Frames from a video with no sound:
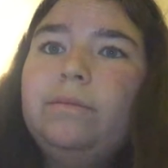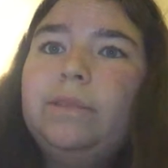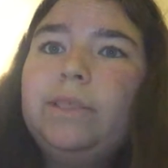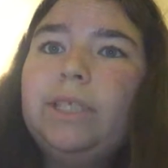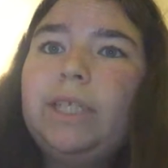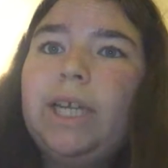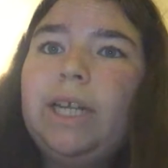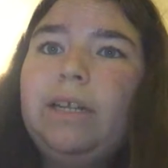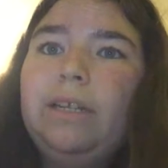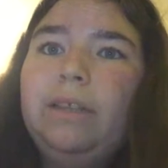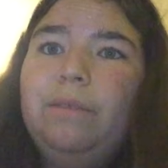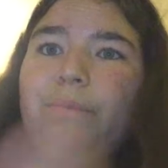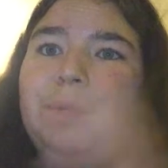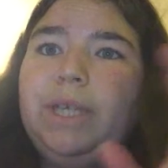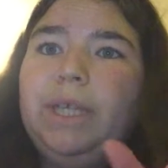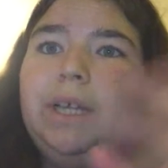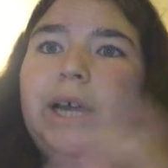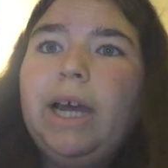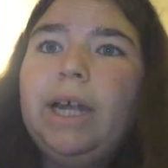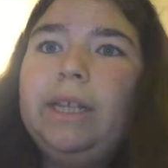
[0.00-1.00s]
just kind of the
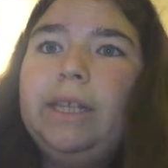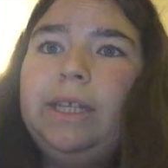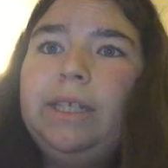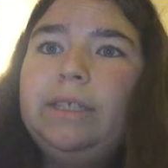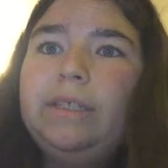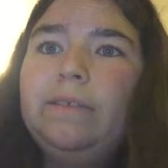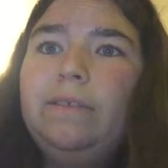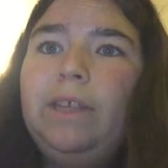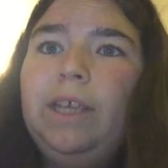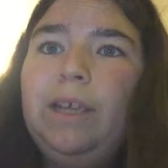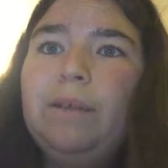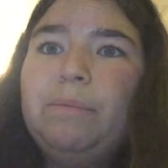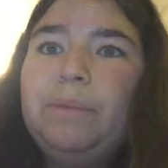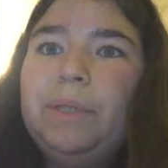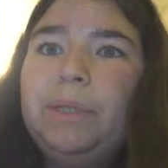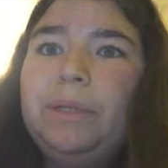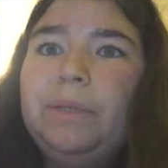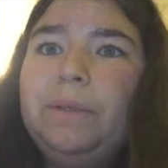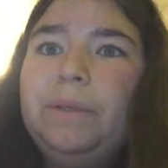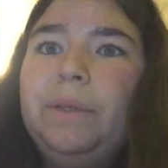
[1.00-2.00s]
big highlights of the
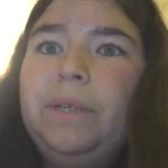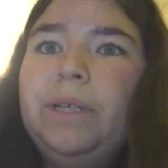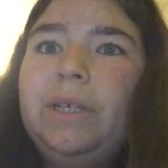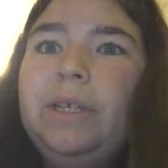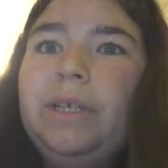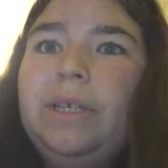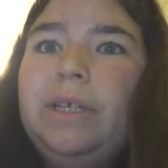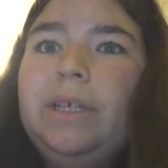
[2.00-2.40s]
episode.